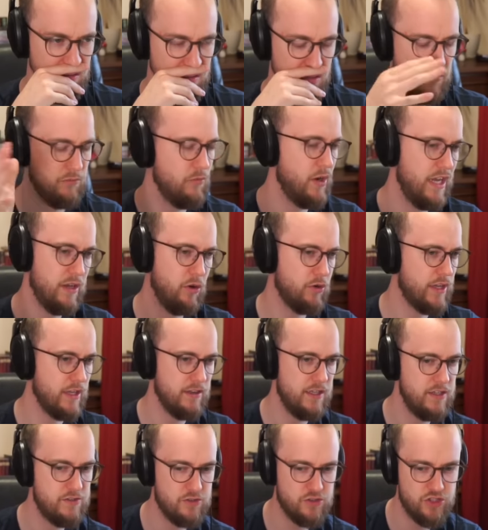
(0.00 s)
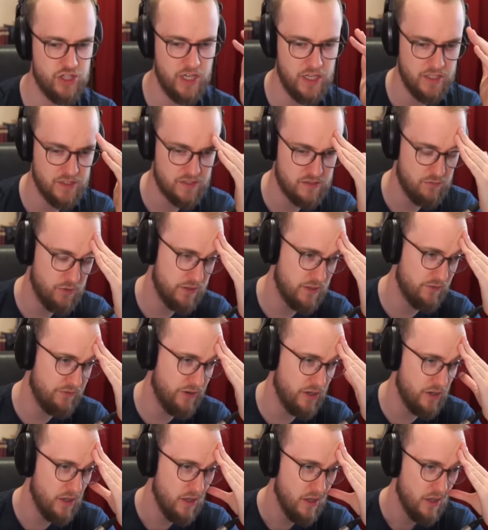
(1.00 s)
Wait, okay, these are changed. What the
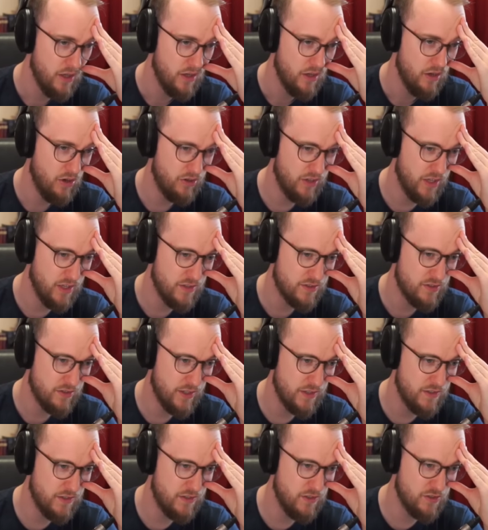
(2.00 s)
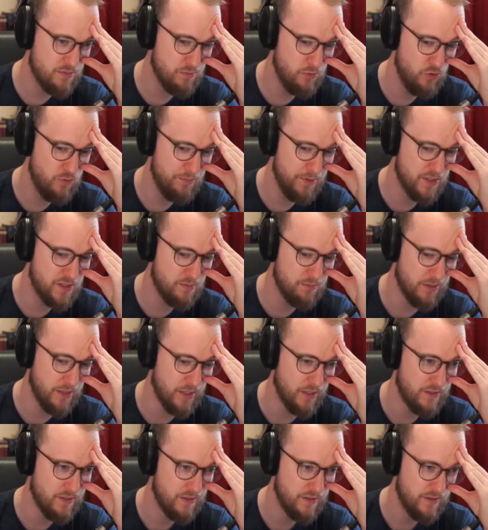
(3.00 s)
fuck? Okay, so this is just movement
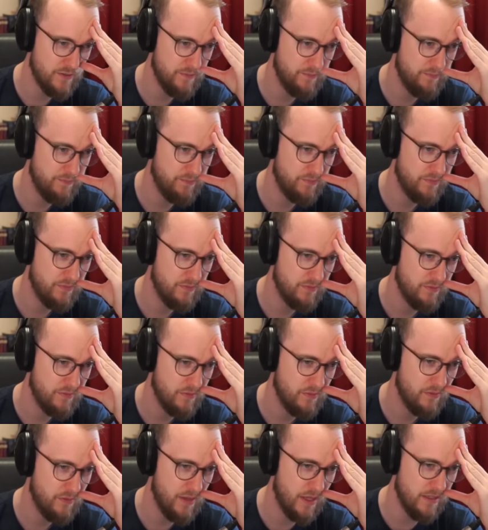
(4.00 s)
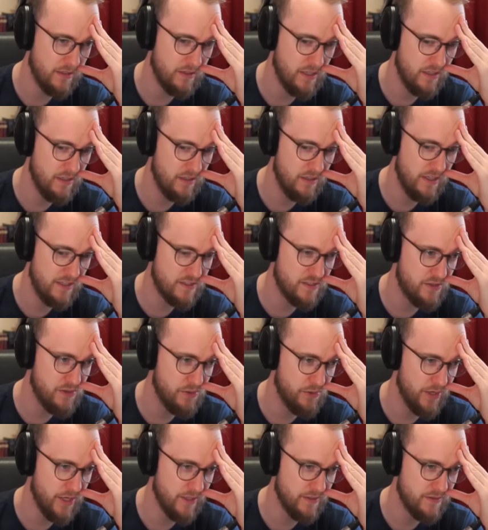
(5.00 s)
speed. And then less
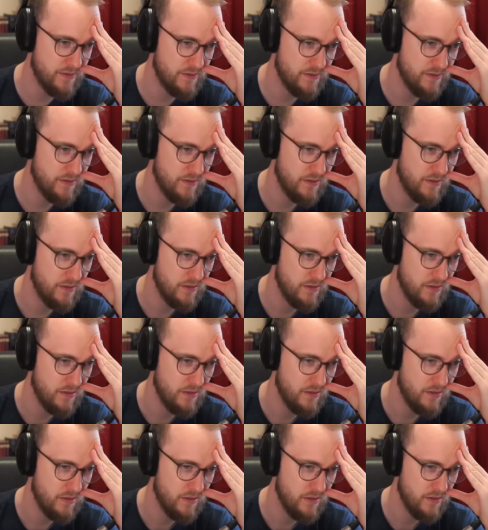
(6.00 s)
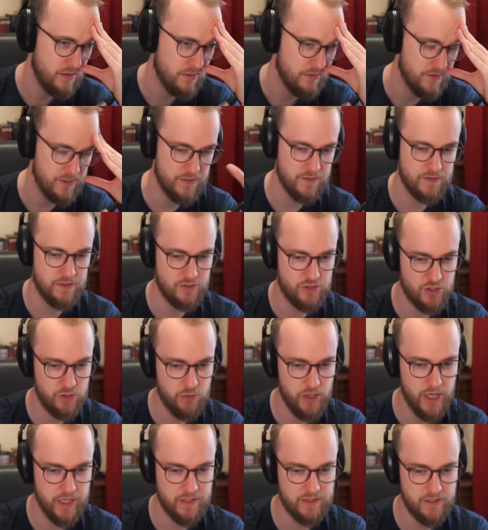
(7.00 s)
threat. This is a
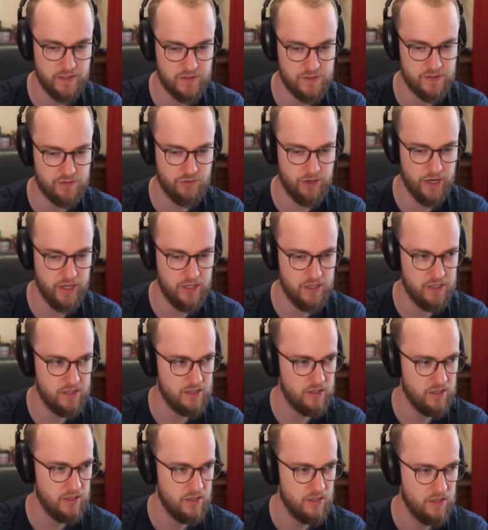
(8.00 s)
two-hand strike.